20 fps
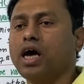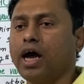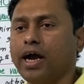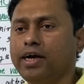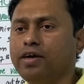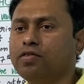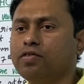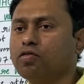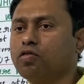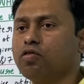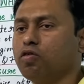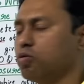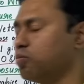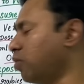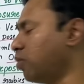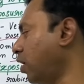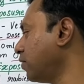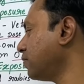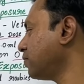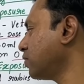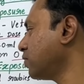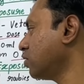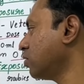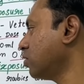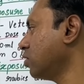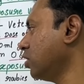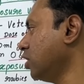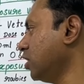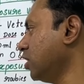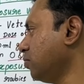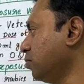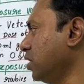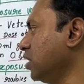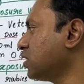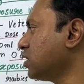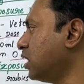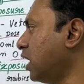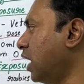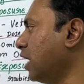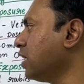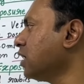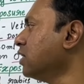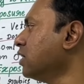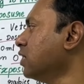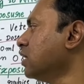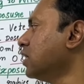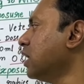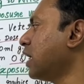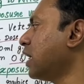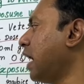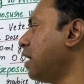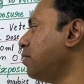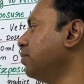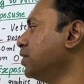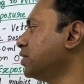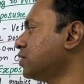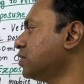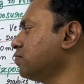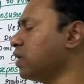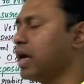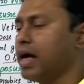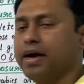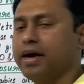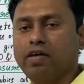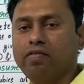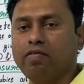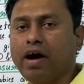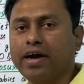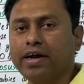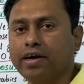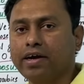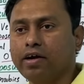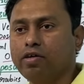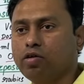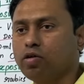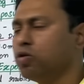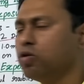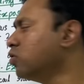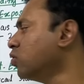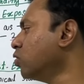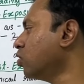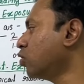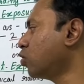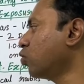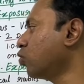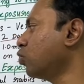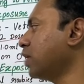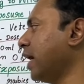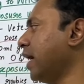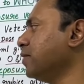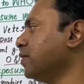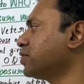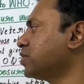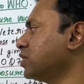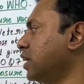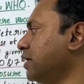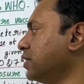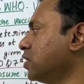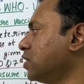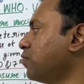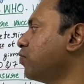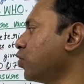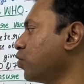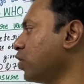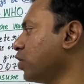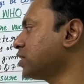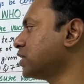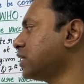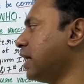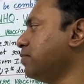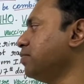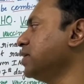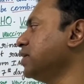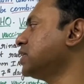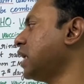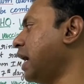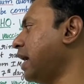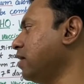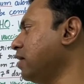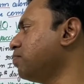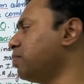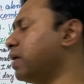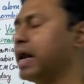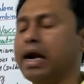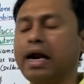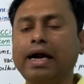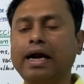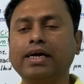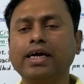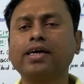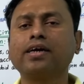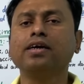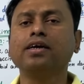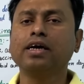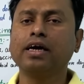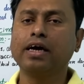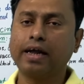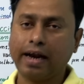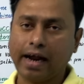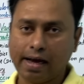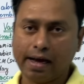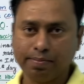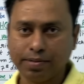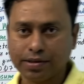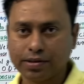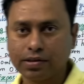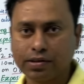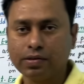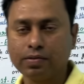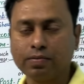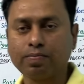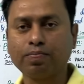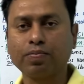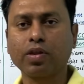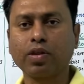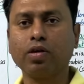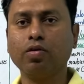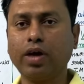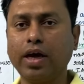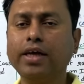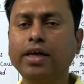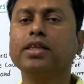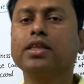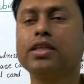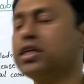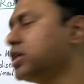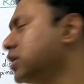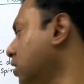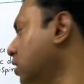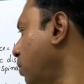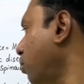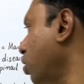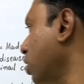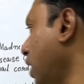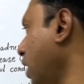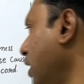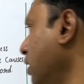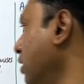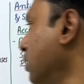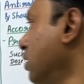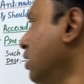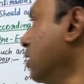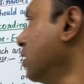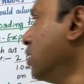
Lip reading: and coma. It means that the rabies we are dividing into two types, that is the furious rabies and paralytic rabies. Okay, this is about the